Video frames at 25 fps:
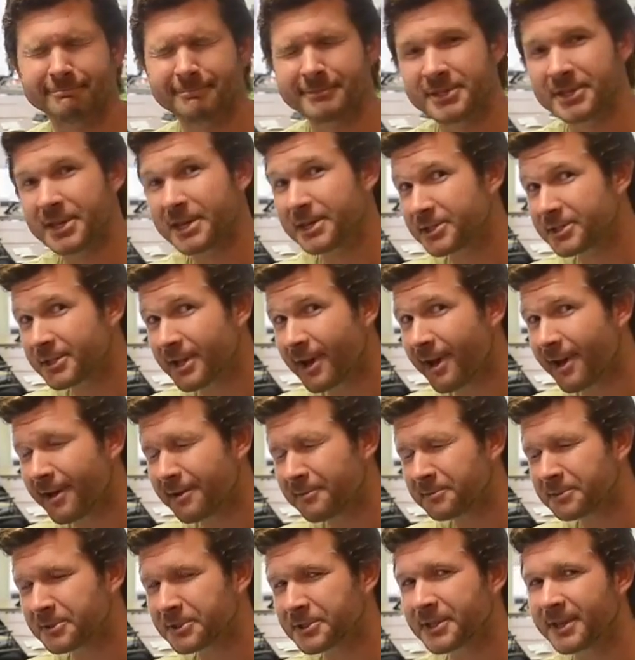six
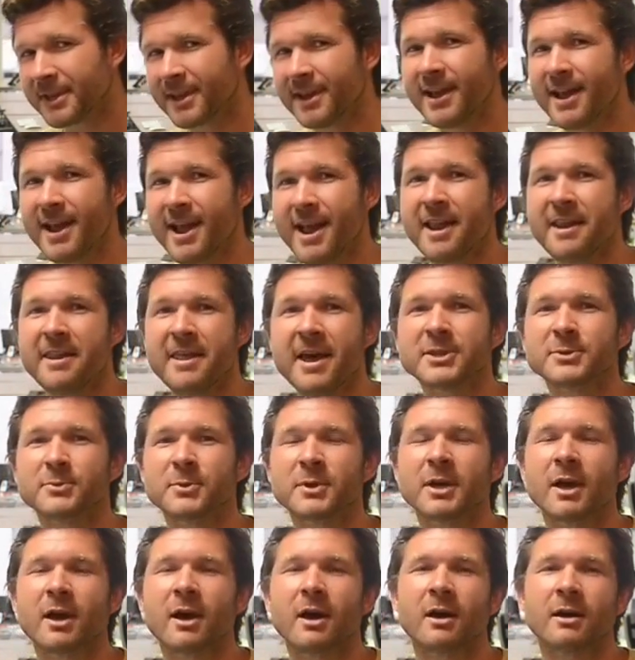times. That's
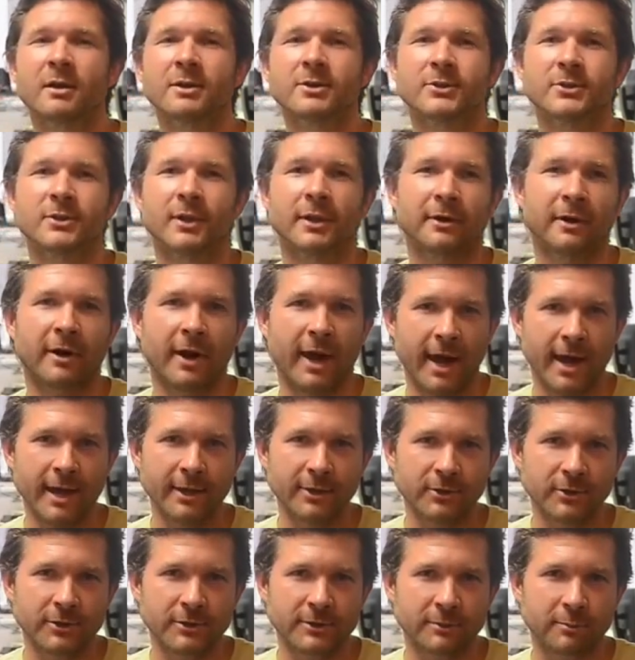because letter
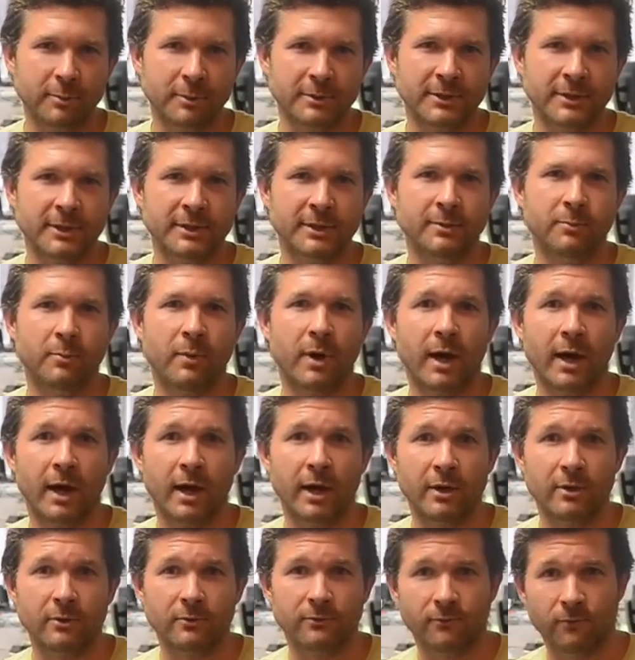H is represented
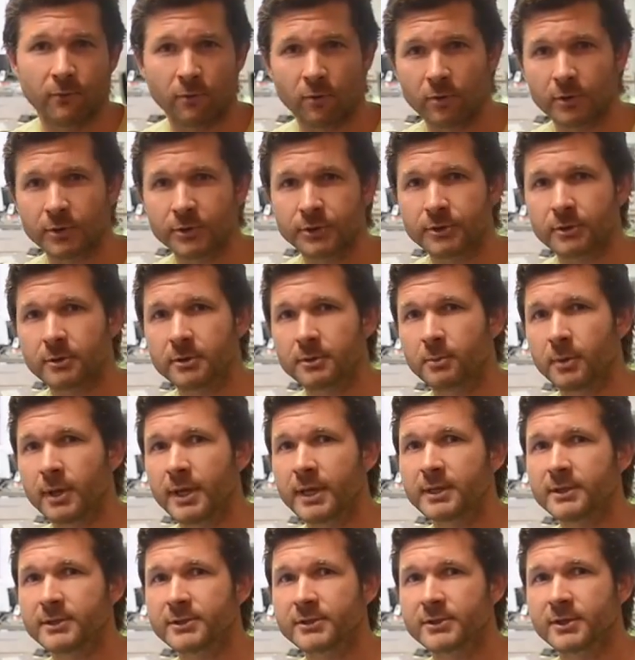by four short
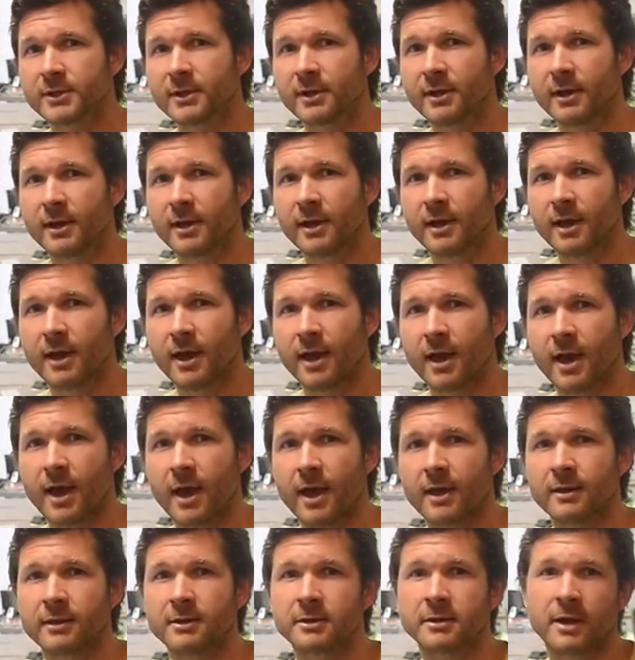blinks,
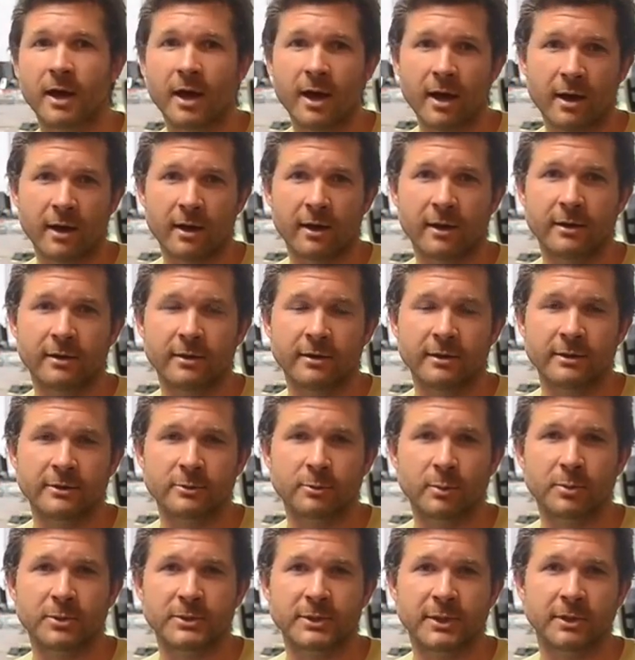and letter I
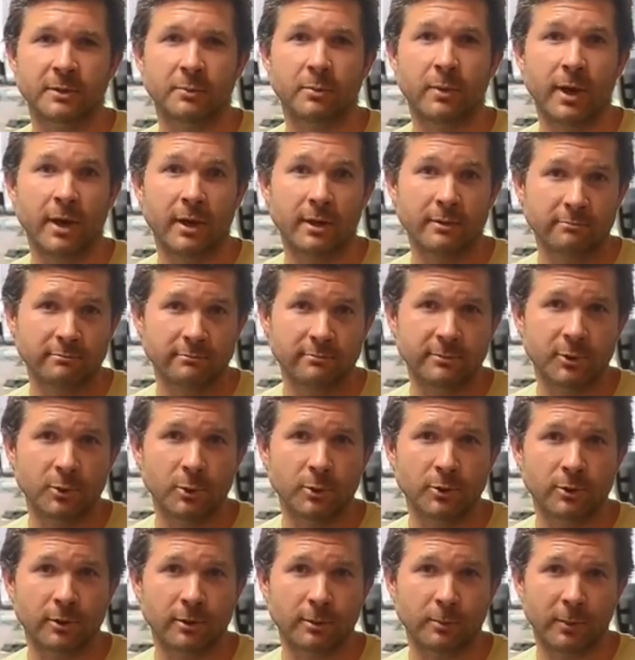is represented by
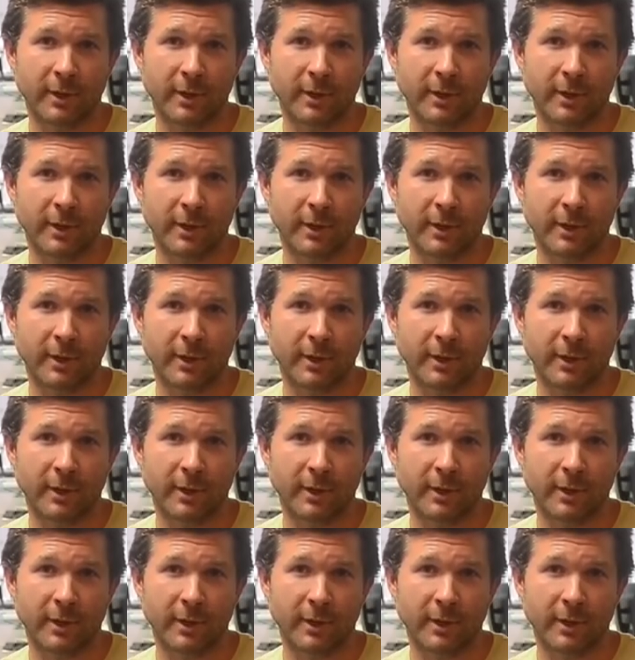two short